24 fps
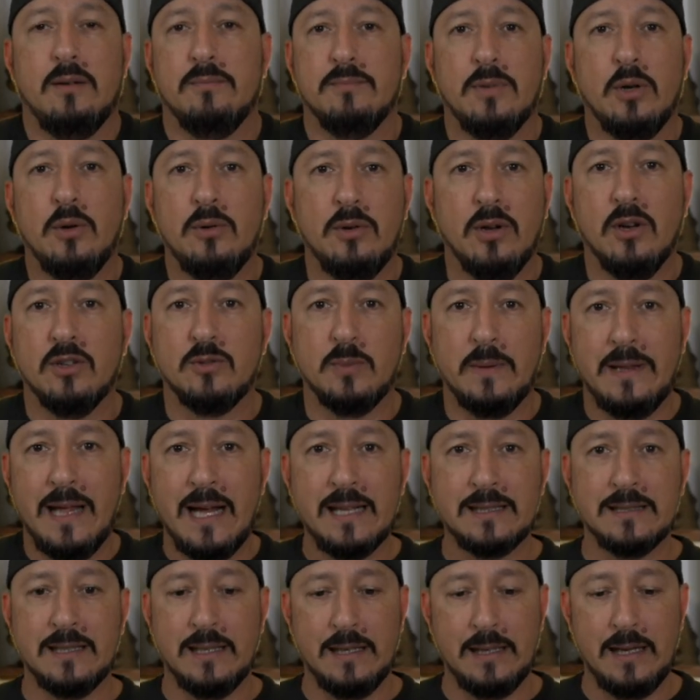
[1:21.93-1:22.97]
Who knows when
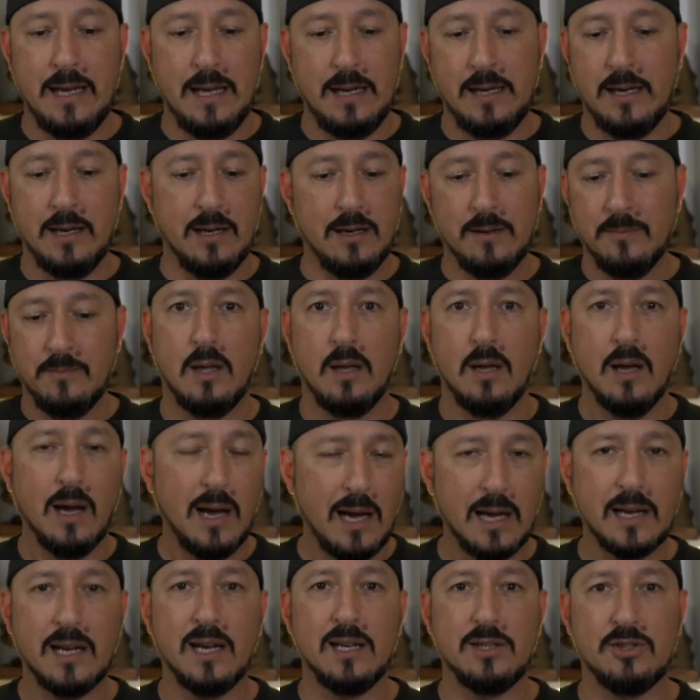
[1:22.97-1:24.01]
that's gonna get here.
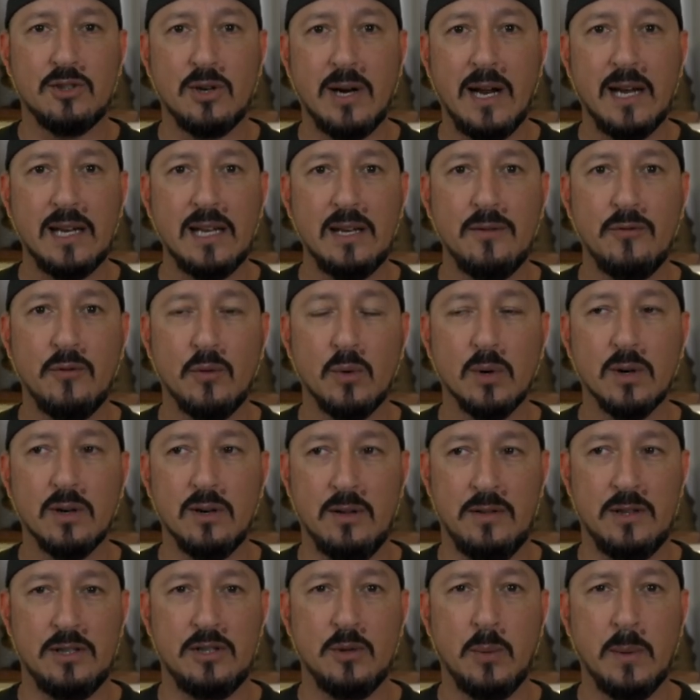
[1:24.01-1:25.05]
I got tracking for it
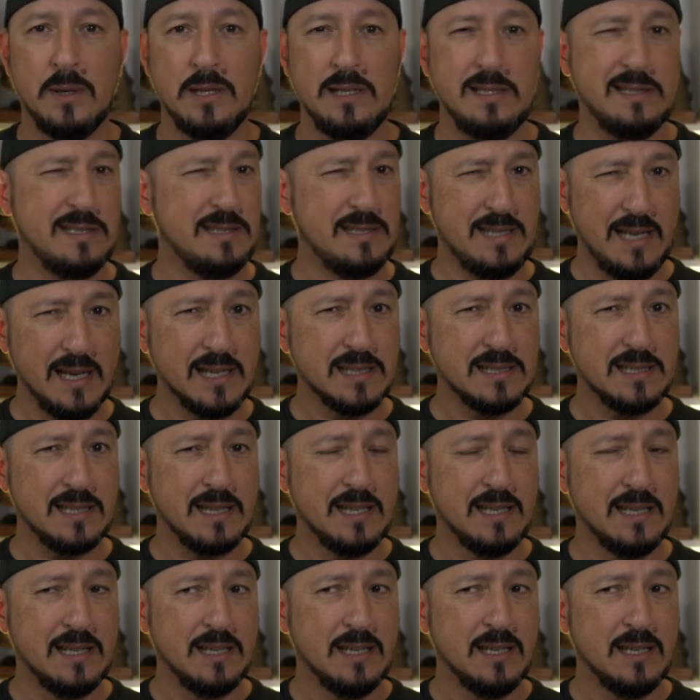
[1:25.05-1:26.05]
on the twenty-sixth,